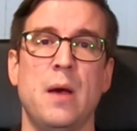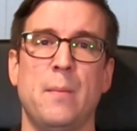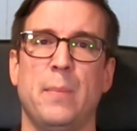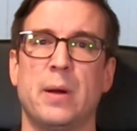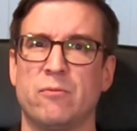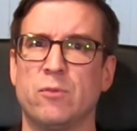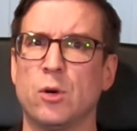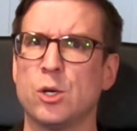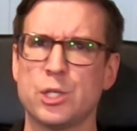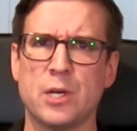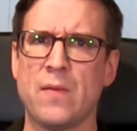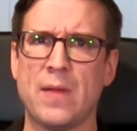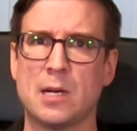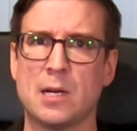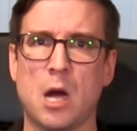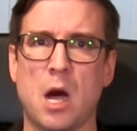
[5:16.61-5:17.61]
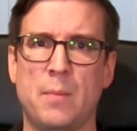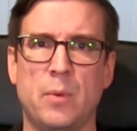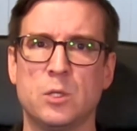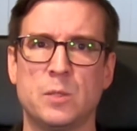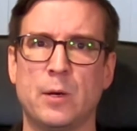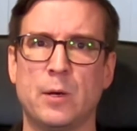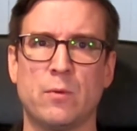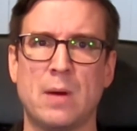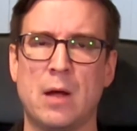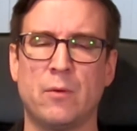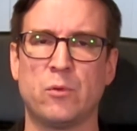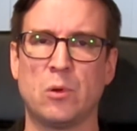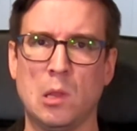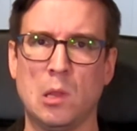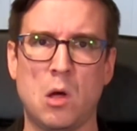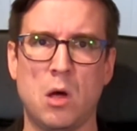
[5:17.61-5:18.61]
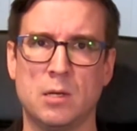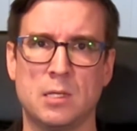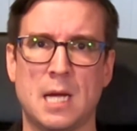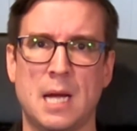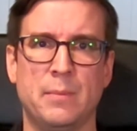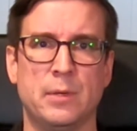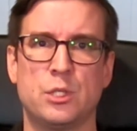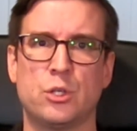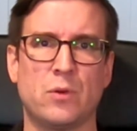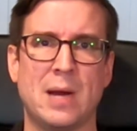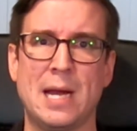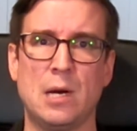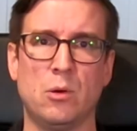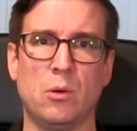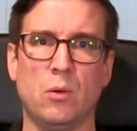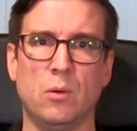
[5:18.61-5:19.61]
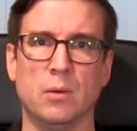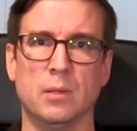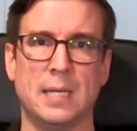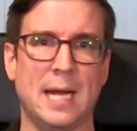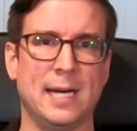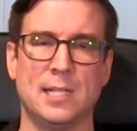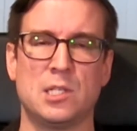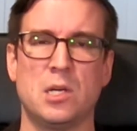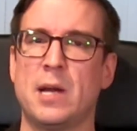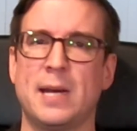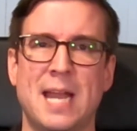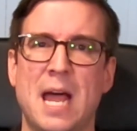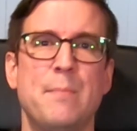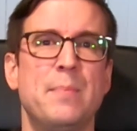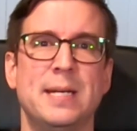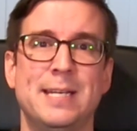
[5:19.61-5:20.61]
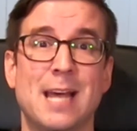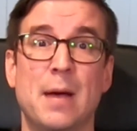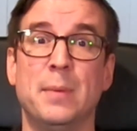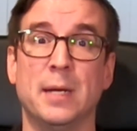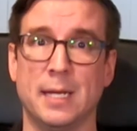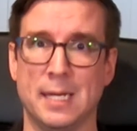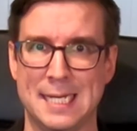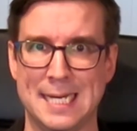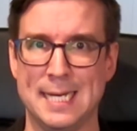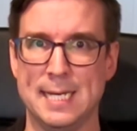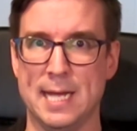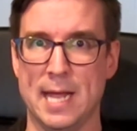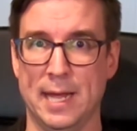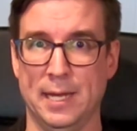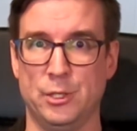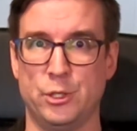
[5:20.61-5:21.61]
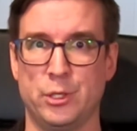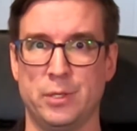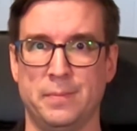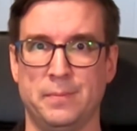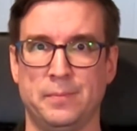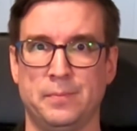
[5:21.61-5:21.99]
but a version of that combo has been around for a long time with Stranglehold, and it's not an epidemic in EDH.